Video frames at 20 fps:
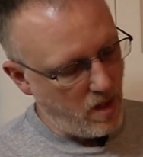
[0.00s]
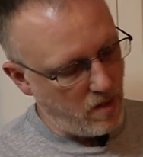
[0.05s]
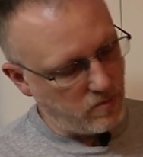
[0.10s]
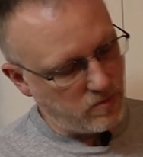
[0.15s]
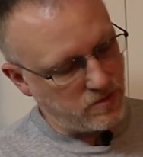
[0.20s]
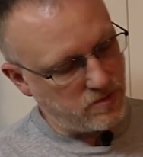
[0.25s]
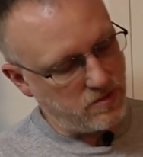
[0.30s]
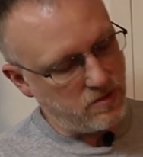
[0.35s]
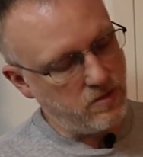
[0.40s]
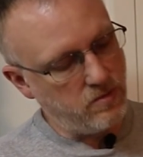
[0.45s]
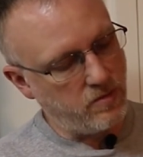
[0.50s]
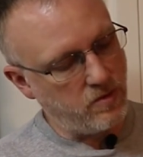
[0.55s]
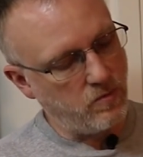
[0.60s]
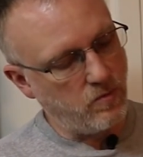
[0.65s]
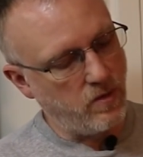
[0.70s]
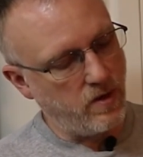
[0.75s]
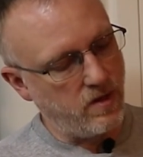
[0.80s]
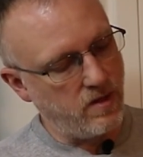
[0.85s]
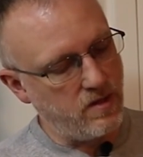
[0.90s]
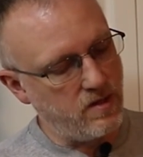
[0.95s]
I'm assuming
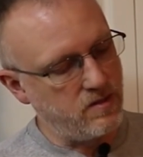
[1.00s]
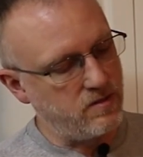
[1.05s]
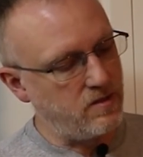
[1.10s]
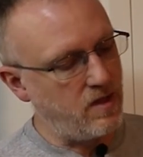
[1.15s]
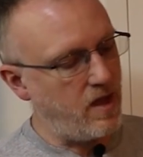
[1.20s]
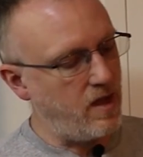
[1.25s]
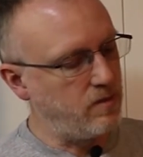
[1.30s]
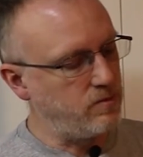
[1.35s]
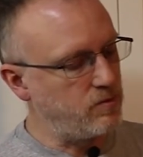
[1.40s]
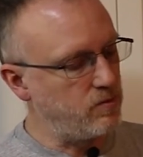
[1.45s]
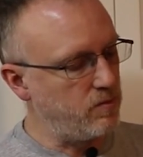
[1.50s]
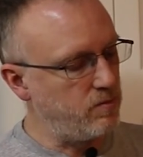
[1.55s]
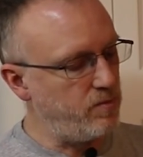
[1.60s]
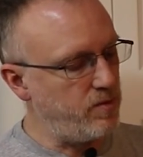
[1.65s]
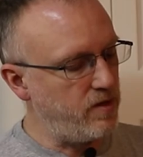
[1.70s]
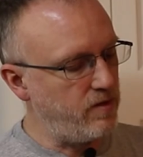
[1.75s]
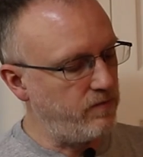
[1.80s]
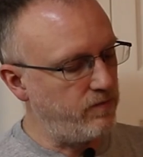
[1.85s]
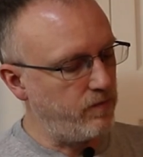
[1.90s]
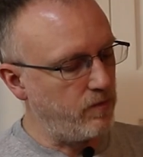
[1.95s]
one of these knobs would
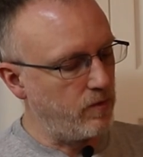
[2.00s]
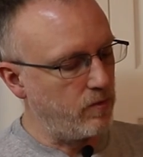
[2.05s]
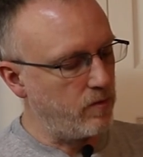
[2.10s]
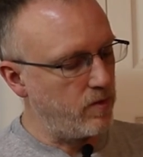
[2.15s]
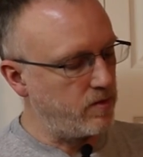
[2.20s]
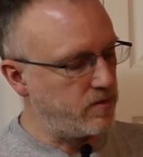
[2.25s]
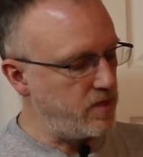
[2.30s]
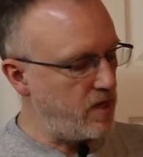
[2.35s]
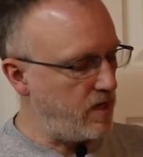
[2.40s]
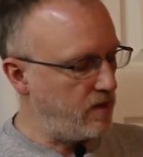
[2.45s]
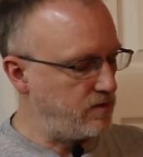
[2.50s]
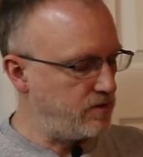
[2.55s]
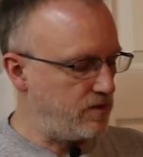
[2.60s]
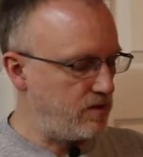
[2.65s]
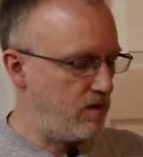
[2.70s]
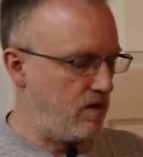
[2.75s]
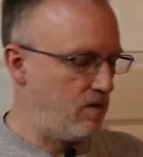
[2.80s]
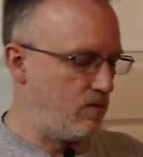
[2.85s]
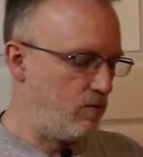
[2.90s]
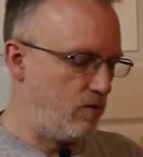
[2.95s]
be for
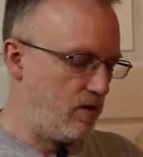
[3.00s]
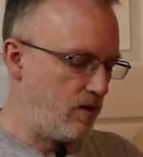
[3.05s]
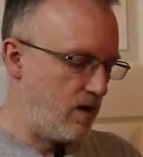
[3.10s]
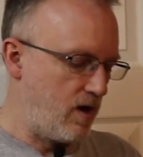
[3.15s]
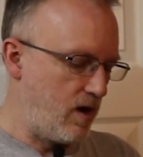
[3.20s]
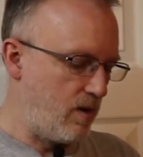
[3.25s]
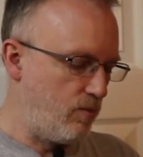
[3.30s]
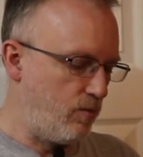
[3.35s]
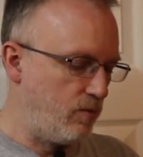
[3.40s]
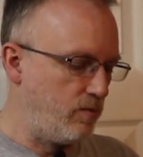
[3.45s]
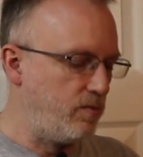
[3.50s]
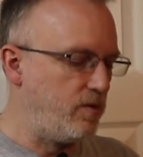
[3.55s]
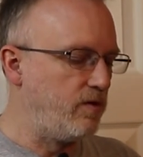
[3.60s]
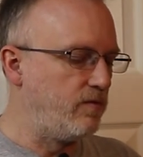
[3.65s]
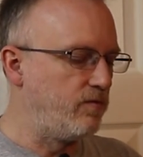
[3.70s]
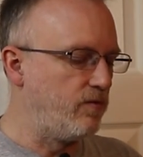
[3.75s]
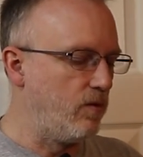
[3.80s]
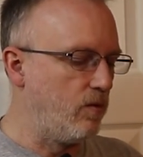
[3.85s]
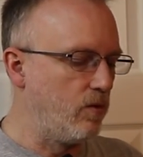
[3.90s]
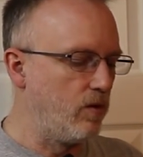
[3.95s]
rotation and one knob would be
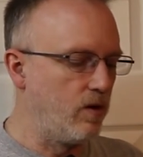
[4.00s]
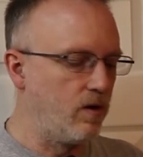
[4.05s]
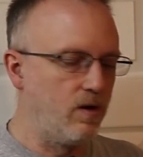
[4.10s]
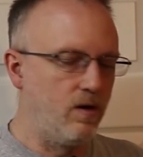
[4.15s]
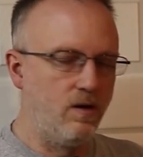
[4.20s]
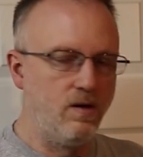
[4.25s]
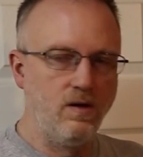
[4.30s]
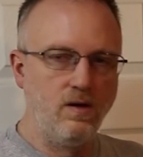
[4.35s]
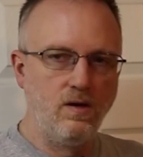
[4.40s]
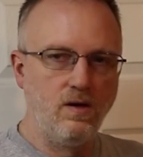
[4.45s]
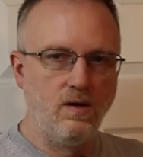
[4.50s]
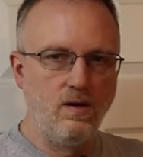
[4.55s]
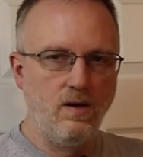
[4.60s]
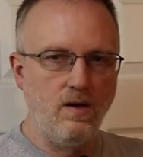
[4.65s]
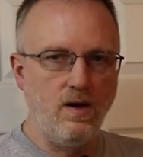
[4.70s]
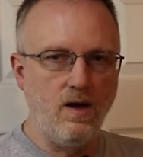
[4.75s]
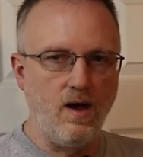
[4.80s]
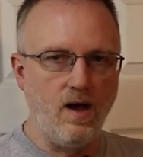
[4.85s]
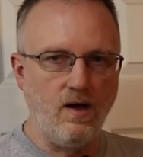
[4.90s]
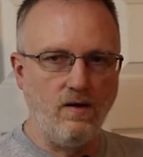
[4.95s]
for
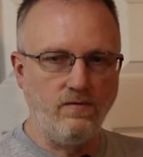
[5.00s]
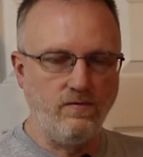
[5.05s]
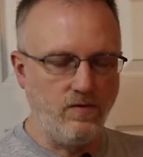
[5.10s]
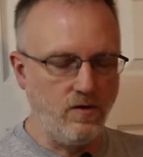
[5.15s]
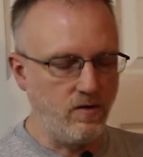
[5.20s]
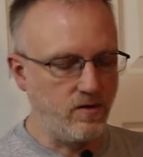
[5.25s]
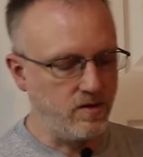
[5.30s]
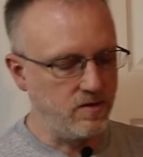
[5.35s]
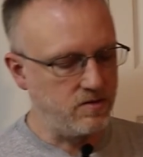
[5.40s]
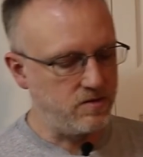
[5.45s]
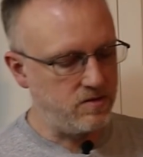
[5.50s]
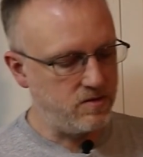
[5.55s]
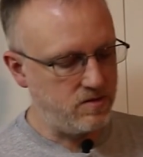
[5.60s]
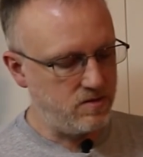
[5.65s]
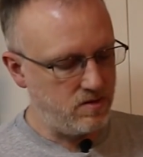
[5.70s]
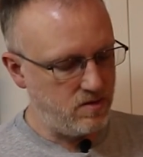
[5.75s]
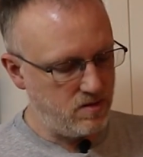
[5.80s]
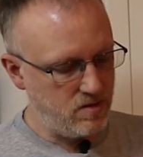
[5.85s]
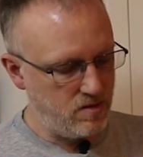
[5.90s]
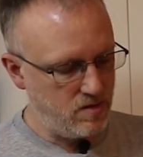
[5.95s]
uh,
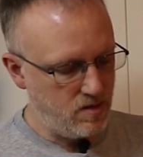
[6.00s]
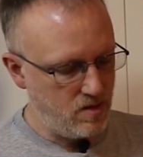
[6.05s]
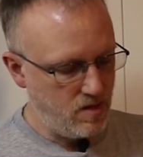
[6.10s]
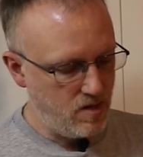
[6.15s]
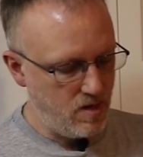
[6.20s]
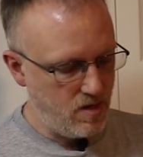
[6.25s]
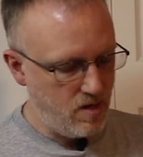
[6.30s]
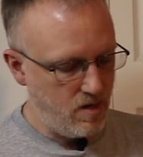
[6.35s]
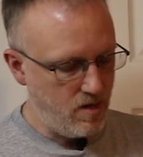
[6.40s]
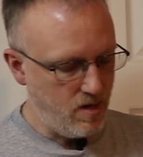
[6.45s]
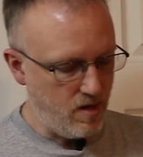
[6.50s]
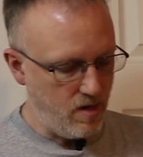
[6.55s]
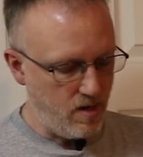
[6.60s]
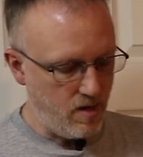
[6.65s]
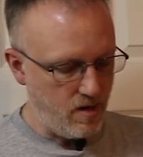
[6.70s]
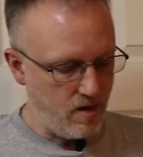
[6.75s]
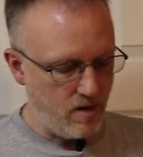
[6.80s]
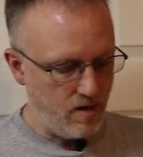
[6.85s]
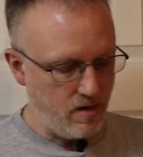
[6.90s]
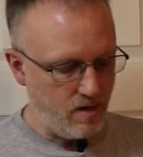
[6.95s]
focus
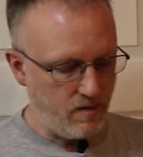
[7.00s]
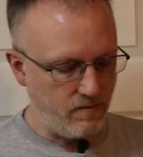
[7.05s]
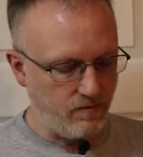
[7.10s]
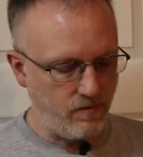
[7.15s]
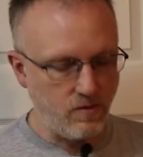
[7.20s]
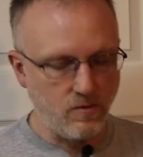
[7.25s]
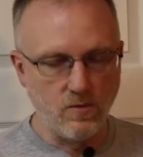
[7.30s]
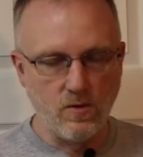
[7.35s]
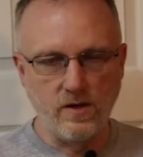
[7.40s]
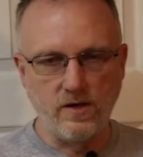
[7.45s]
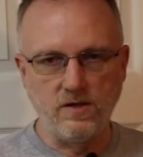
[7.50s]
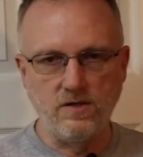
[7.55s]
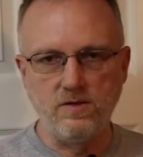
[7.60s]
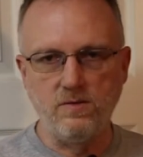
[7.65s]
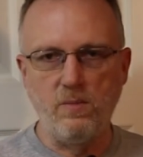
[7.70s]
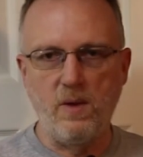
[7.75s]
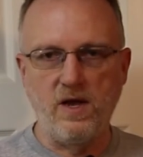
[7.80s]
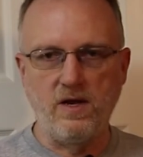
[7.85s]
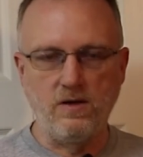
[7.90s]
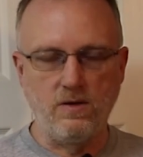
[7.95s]
uh, if you wanted
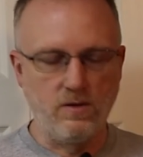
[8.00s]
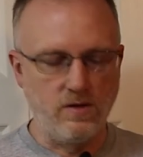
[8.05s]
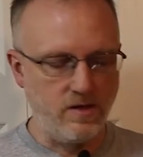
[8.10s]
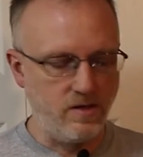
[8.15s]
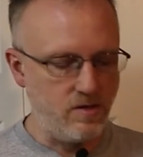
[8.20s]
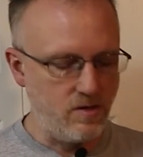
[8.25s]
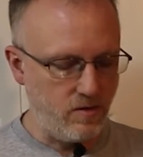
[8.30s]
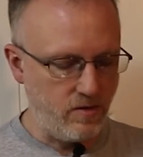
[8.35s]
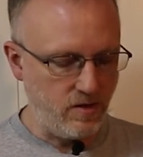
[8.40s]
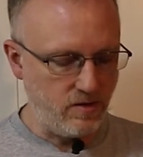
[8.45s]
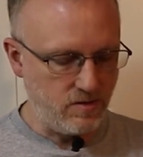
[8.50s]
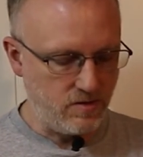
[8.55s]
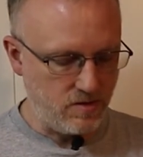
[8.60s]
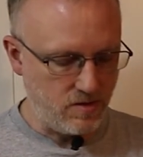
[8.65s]
to manually do it.